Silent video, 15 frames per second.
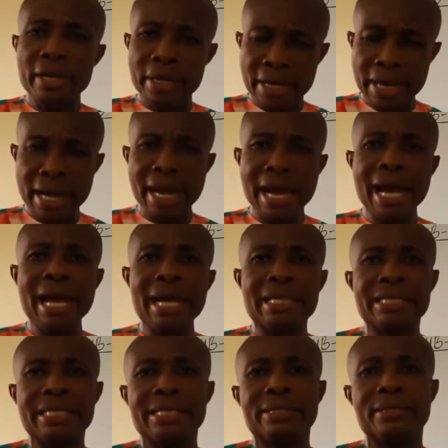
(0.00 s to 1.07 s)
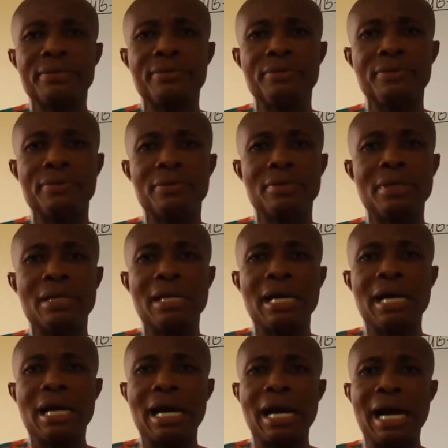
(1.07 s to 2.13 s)
the Earth
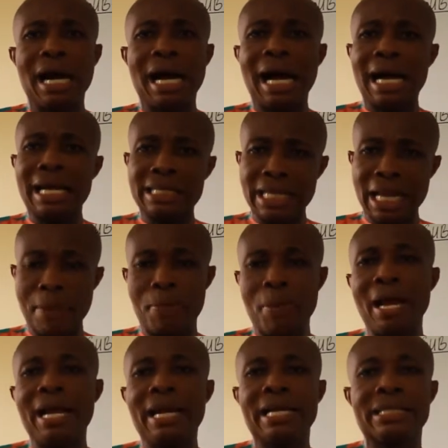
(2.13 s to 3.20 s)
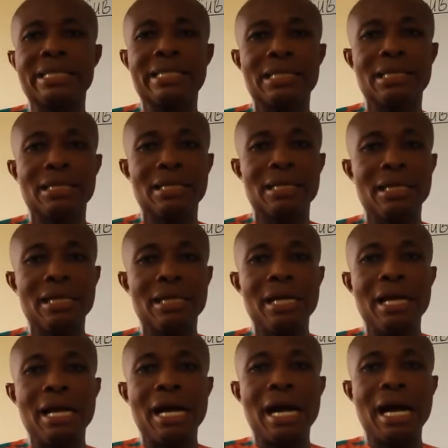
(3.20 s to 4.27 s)
as a planet.
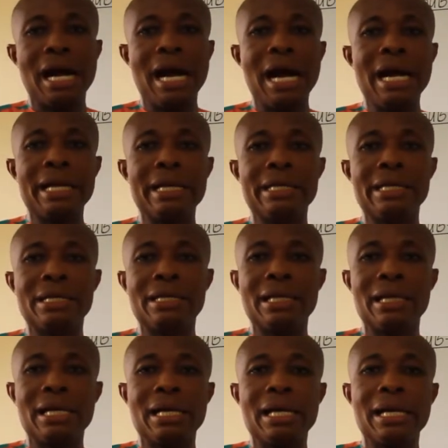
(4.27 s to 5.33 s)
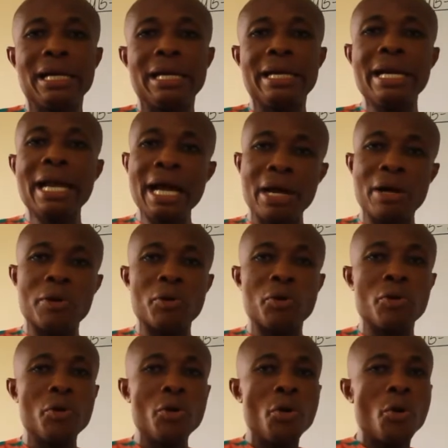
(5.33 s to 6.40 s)
And
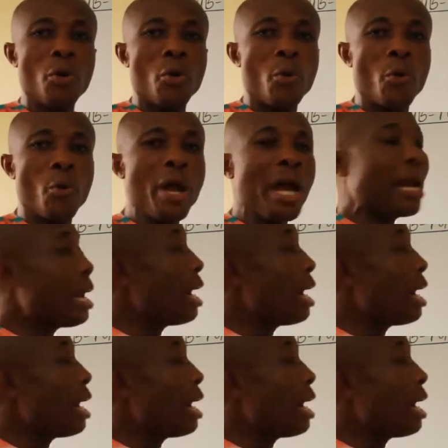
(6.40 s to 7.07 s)
now, we are